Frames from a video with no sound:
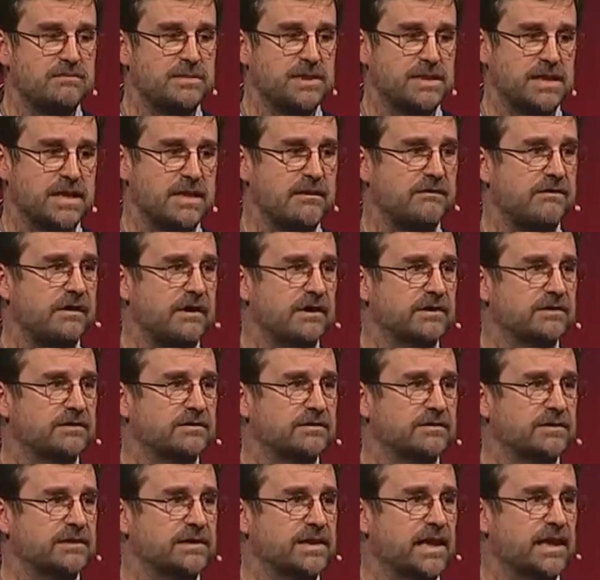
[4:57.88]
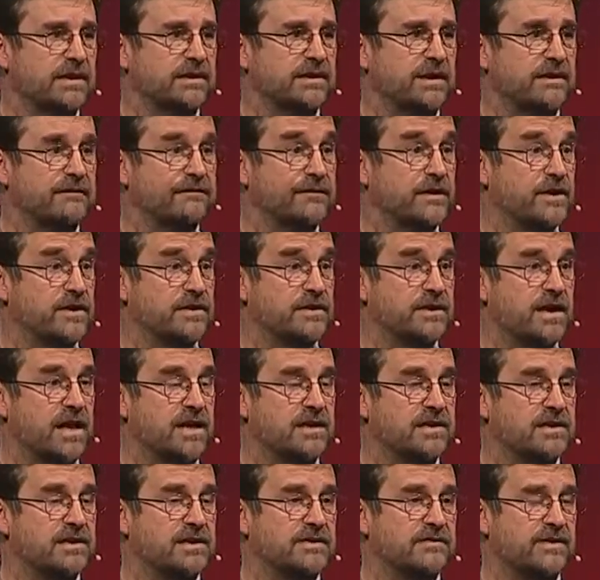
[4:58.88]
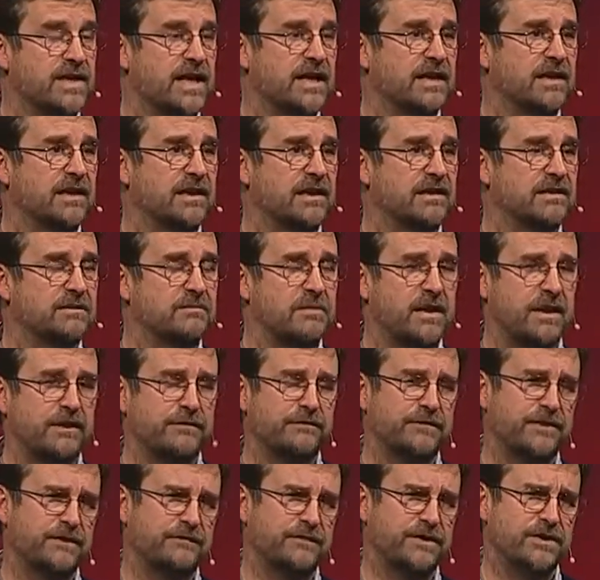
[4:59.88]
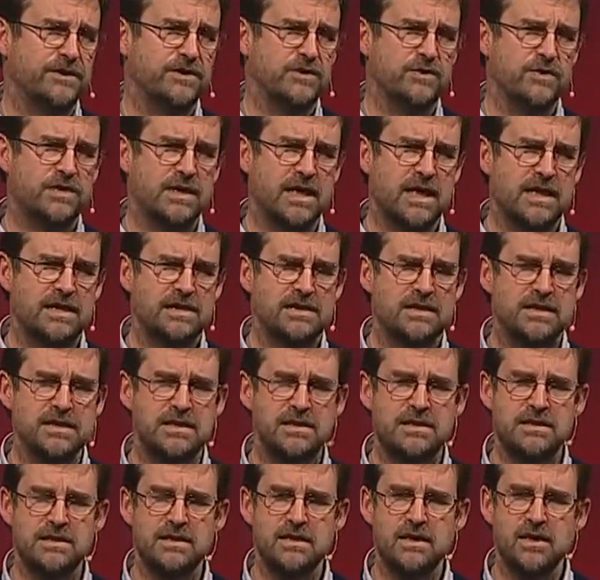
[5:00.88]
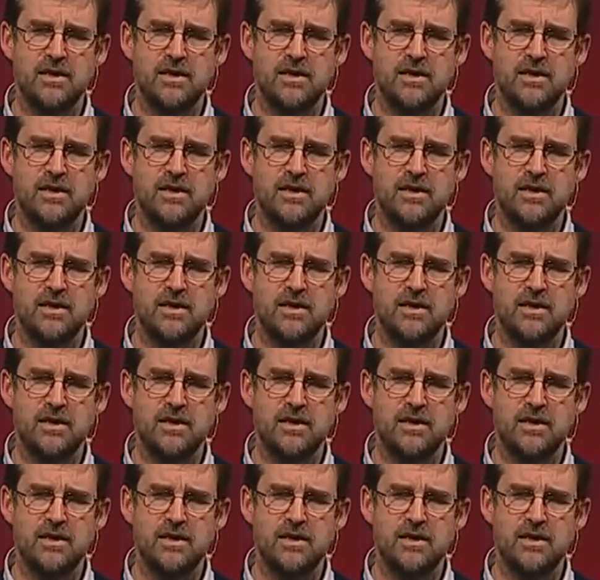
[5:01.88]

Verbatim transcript: Madeira had had their first cases of dengue, about 52 cases,